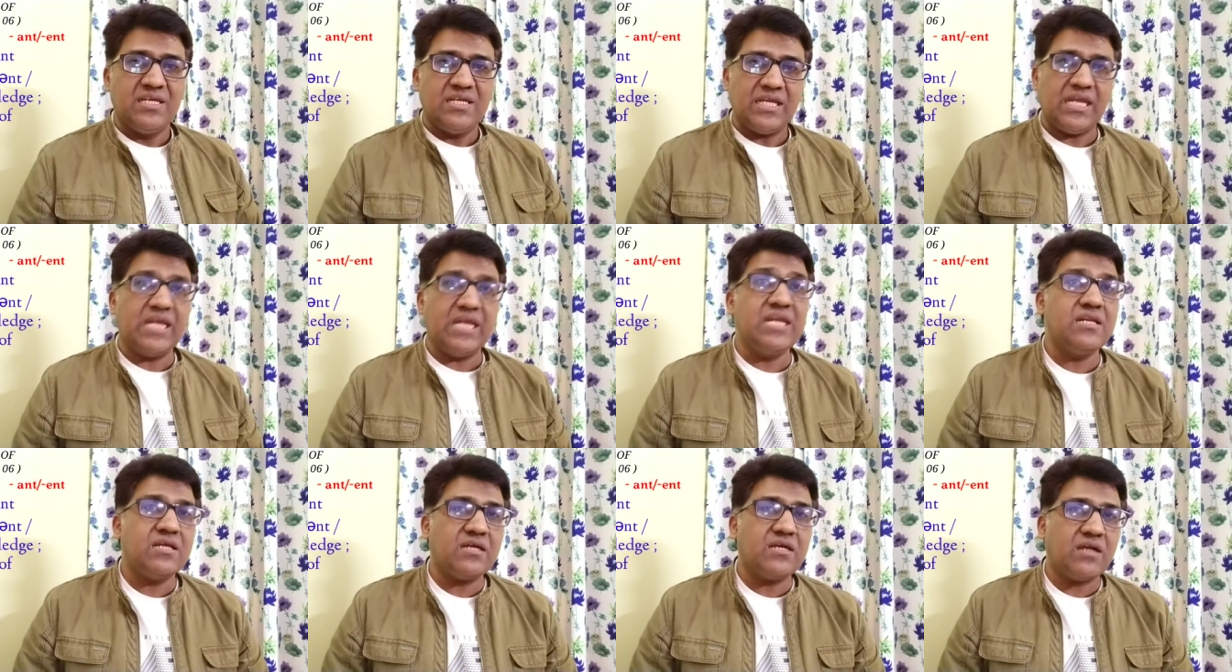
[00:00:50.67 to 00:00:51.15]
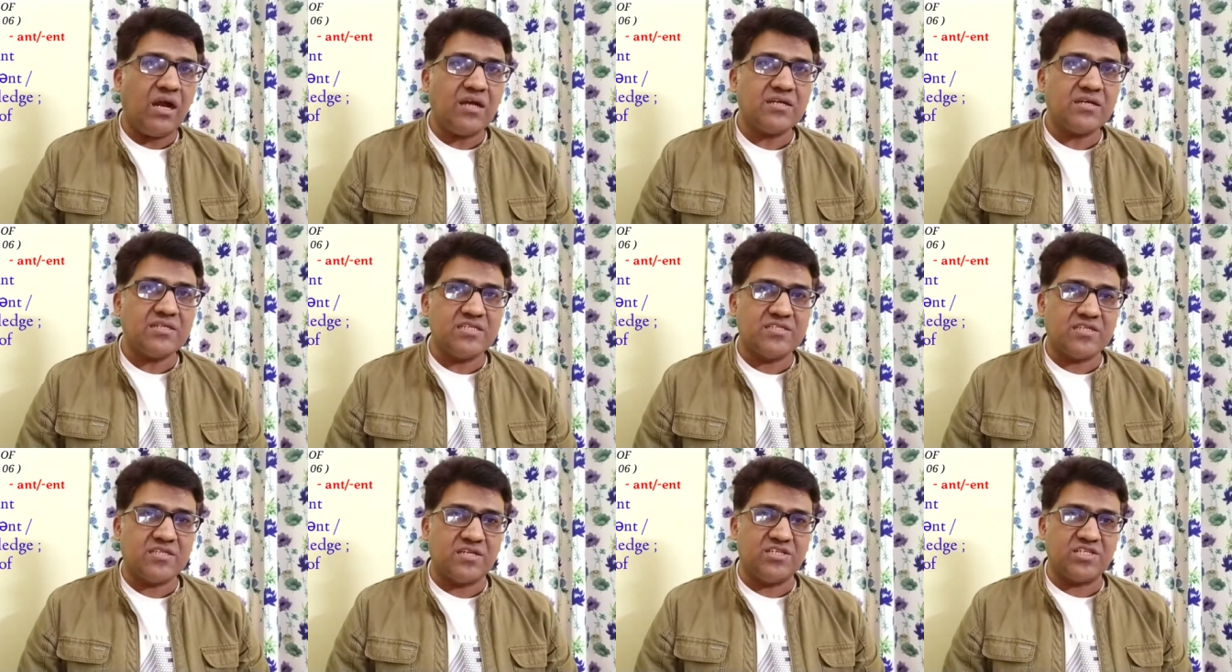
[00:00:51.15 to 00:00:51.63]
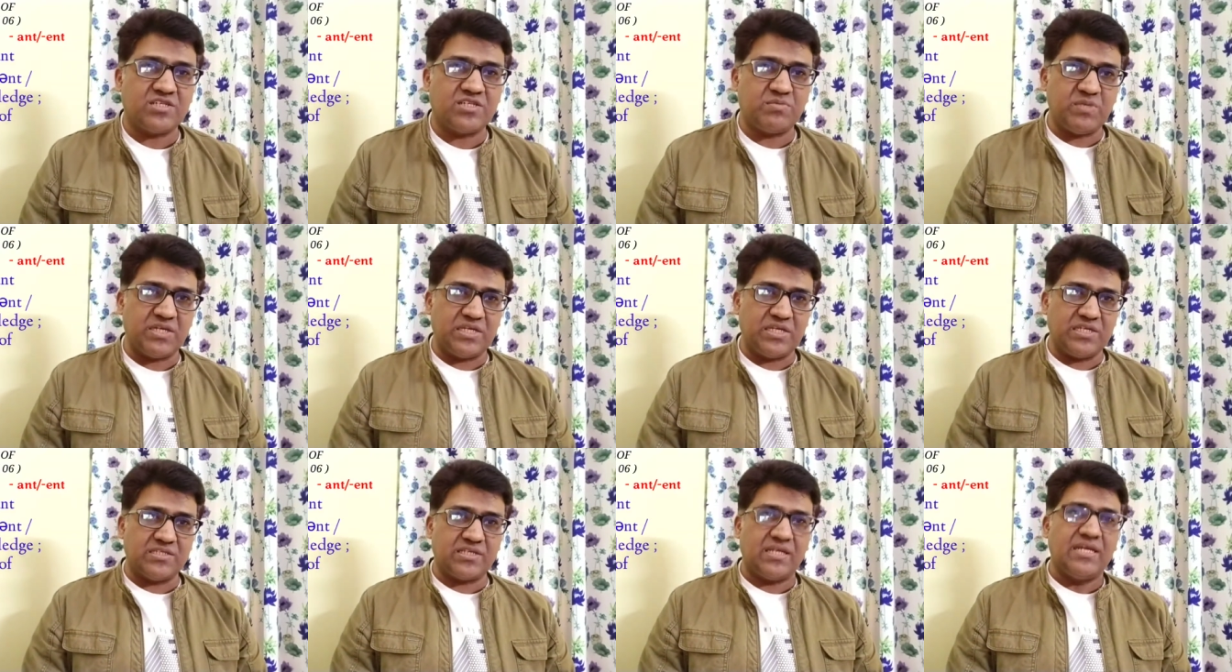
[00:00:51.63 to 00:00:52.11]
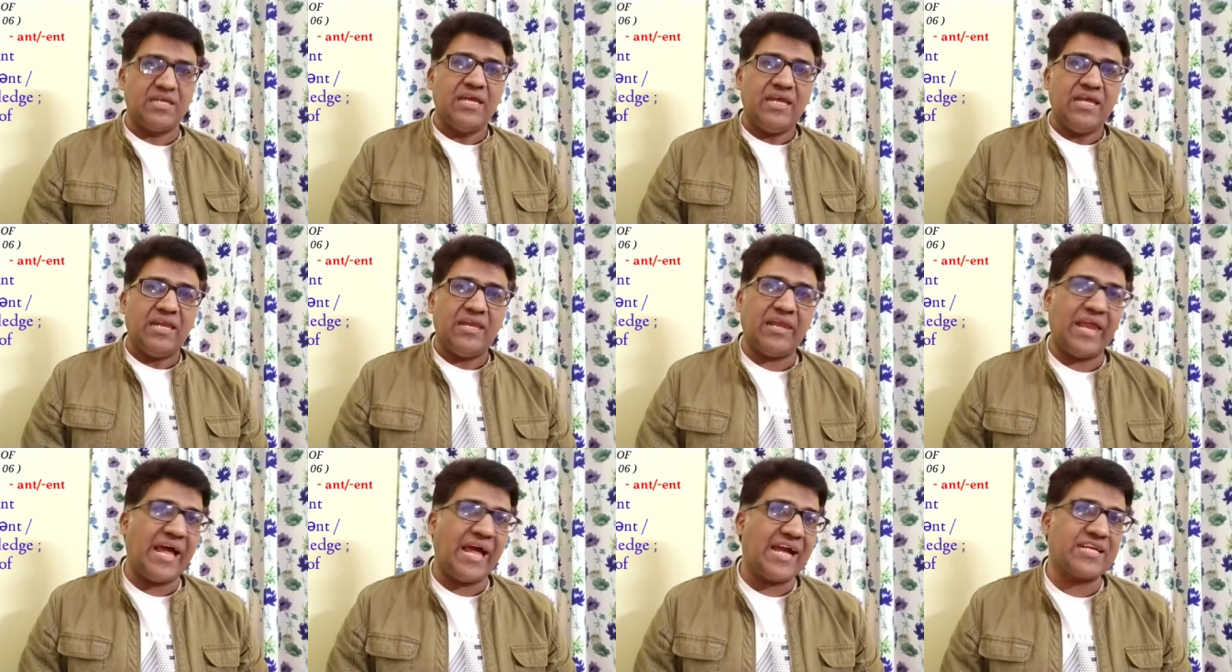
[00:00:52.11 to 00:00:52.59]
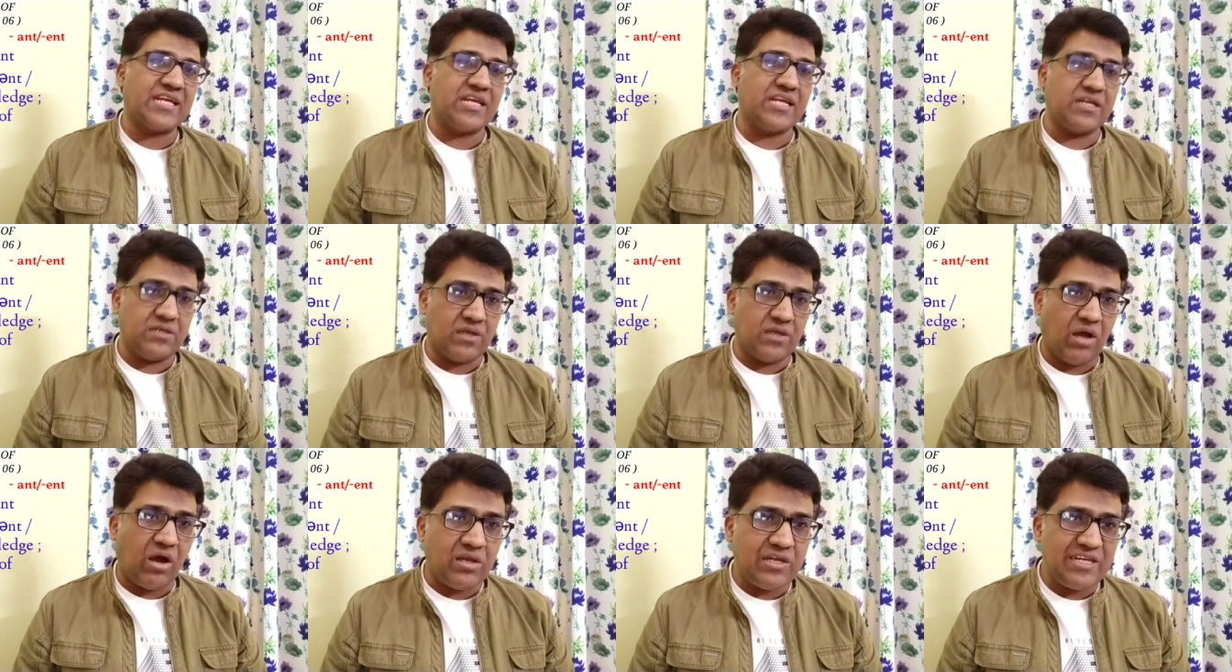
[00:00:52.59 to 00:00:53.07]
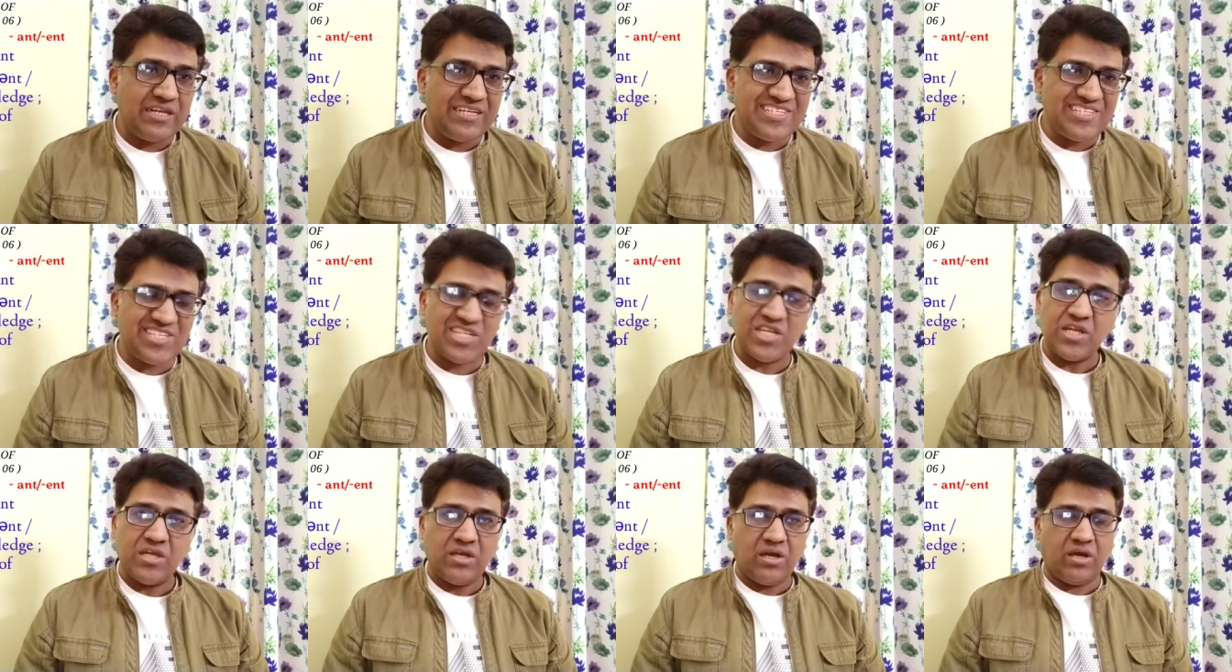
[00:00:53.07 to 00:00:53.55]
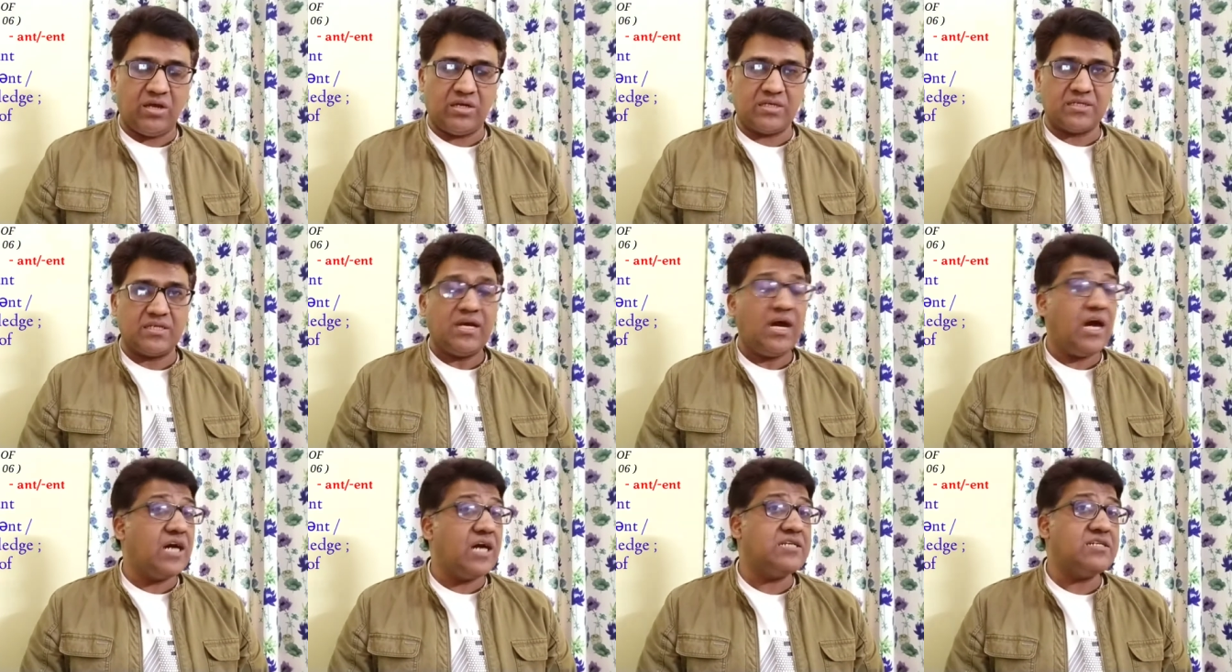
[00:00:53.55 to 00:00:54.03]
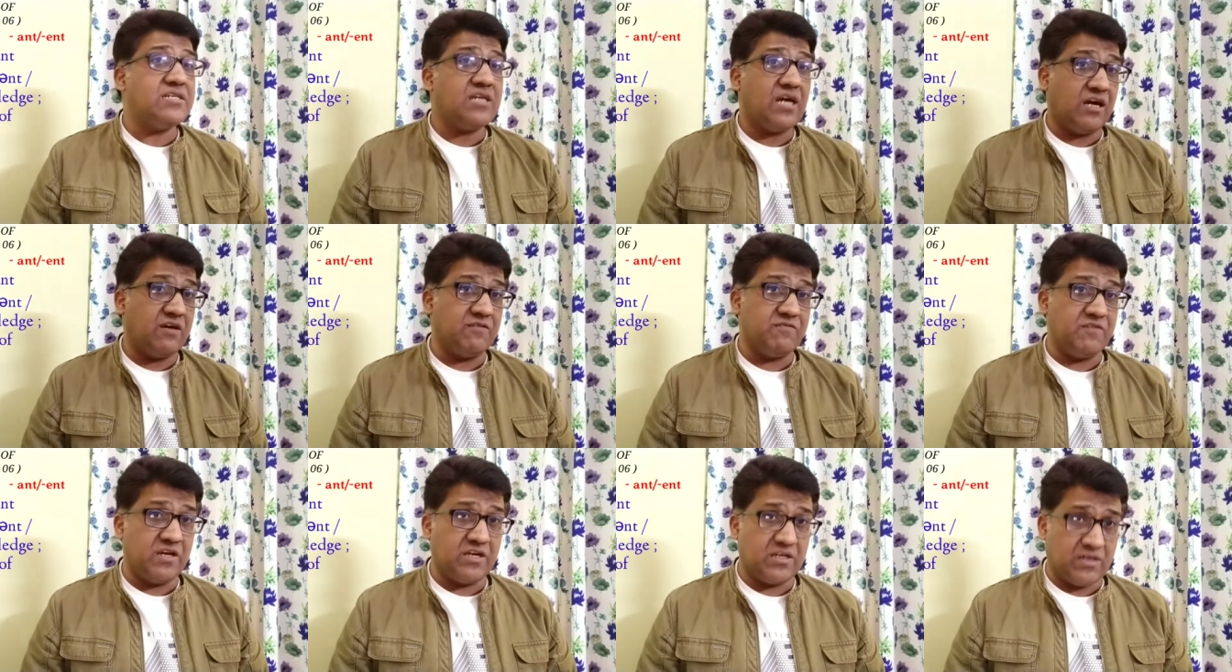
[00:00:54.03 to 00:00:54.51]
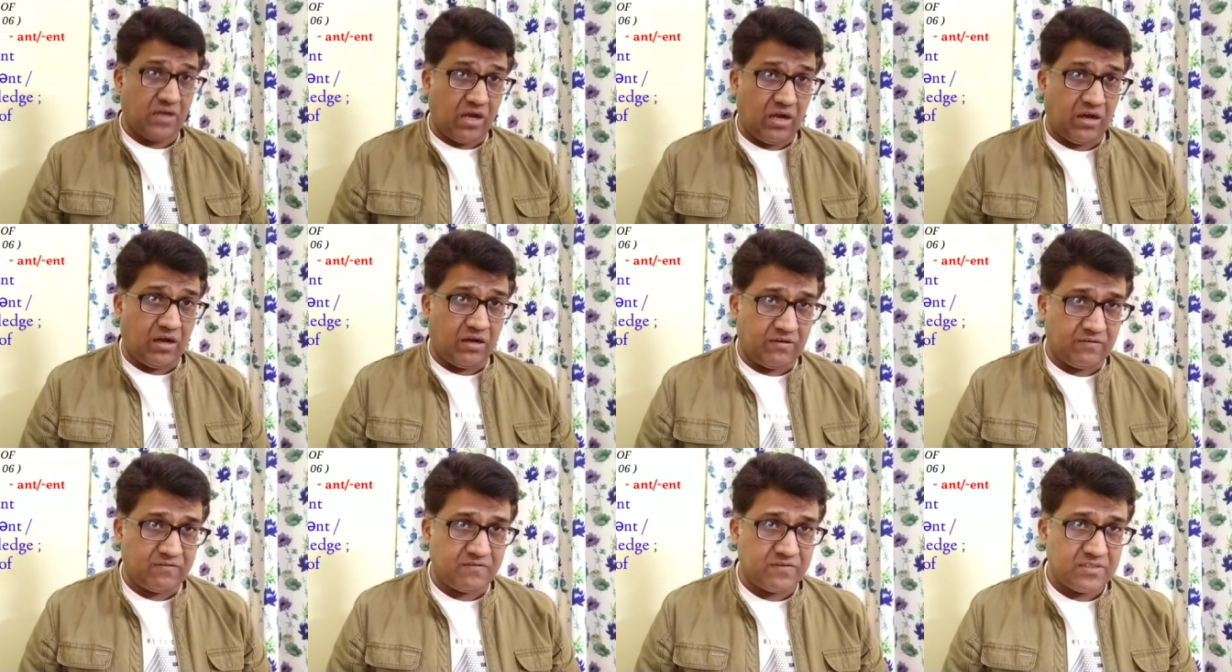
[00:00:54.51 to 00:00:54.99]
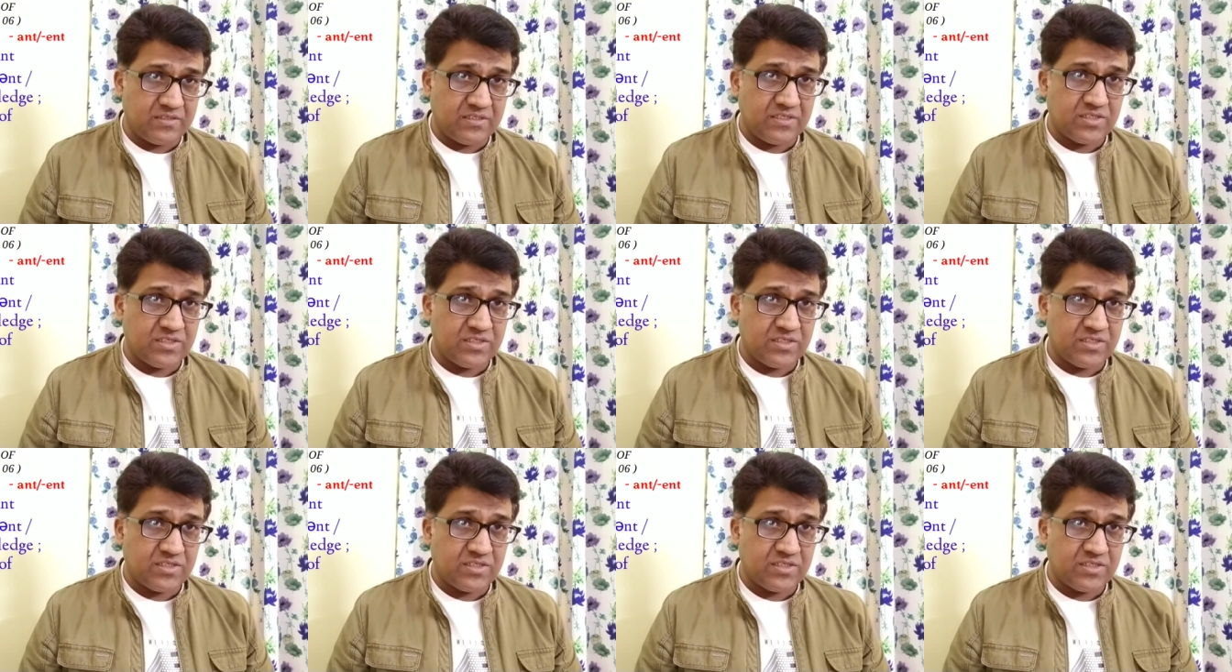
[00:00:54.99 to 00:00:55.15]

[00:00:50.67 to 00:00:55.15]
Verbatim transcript: Incognizant means lacking knowledge or unaware of.